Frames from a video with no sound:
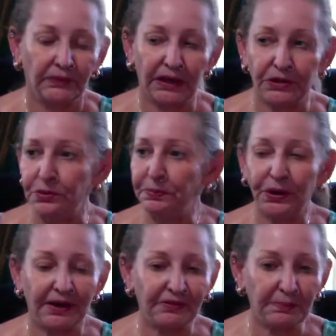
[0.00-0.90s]
and you put
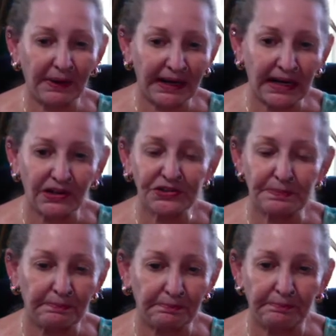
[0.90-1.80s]
everybody else
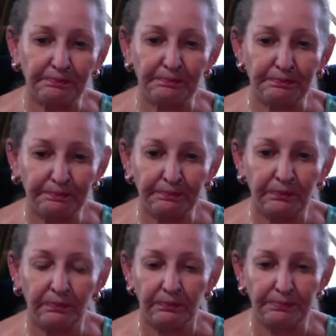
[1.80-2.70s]

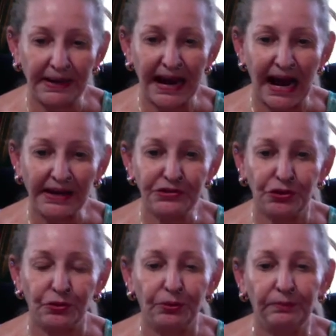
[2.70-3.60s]
behind
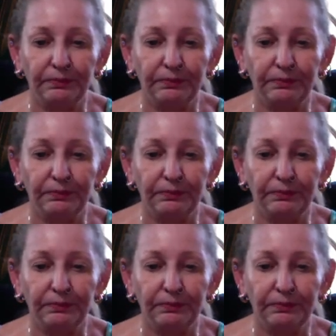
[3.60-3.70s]
you,